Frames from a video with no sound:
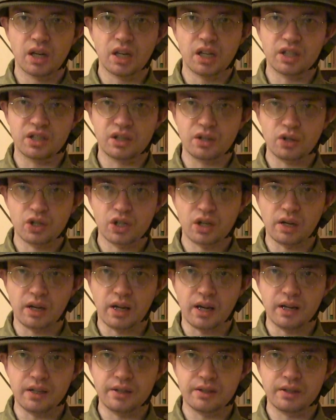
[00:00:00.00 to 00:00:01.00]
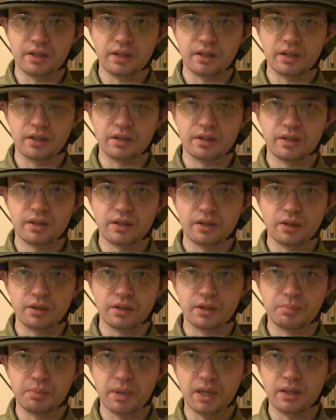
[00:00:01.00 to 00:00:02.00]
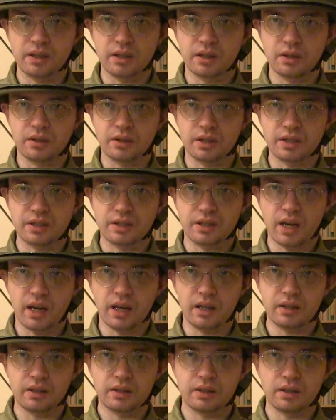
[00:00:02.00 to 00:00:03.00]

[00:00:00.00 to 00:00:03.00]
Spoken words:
socialized, that it's not depending on the state,